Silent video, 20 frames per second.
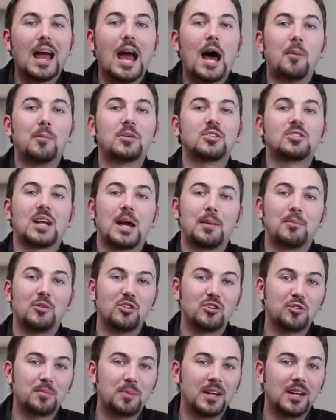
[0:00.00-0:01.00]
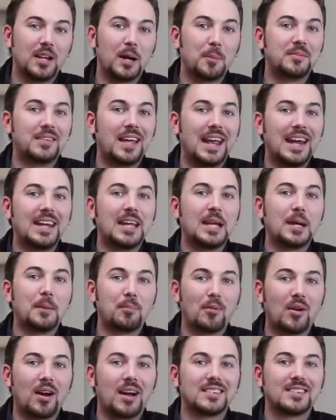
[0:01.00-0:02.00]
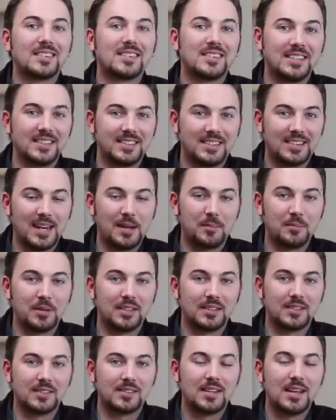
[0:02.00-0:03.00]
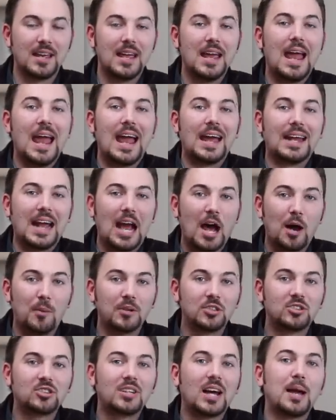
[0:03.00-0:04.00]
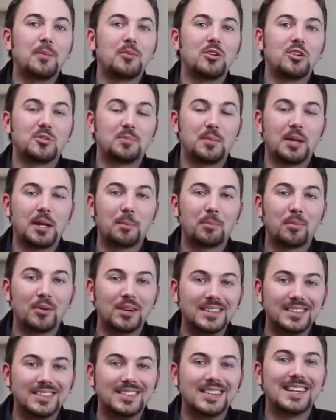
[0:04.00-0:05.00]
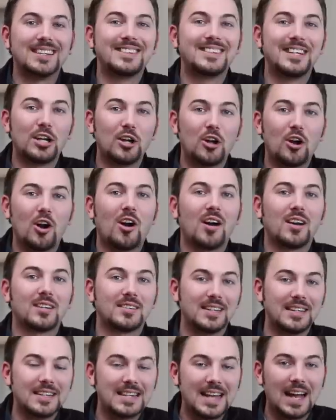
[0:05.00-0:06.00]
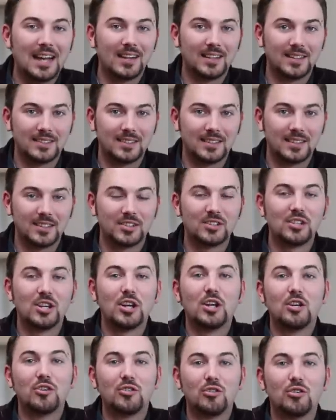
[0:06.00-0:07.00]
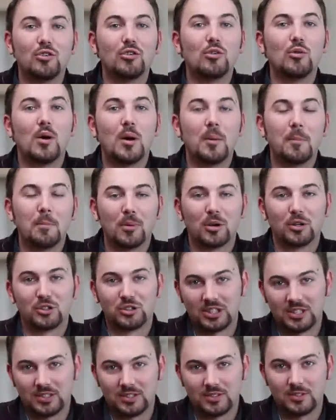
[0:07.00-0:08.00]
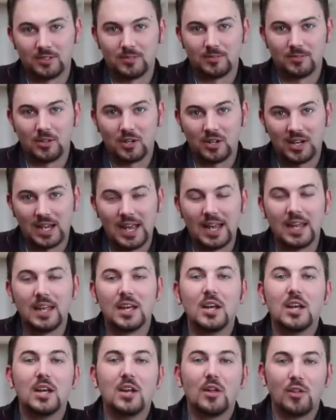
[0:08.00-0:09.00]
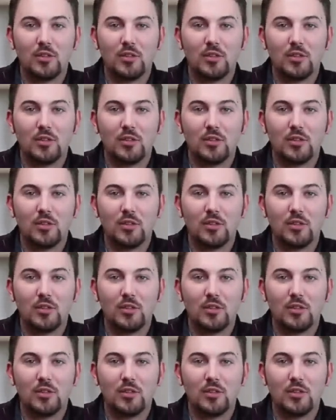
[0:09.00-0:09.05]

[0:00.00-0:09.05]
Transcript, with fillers: How much time do you spend obtaining processing statements? And how much time do you spend presenting cost analysis to merchants? Okay?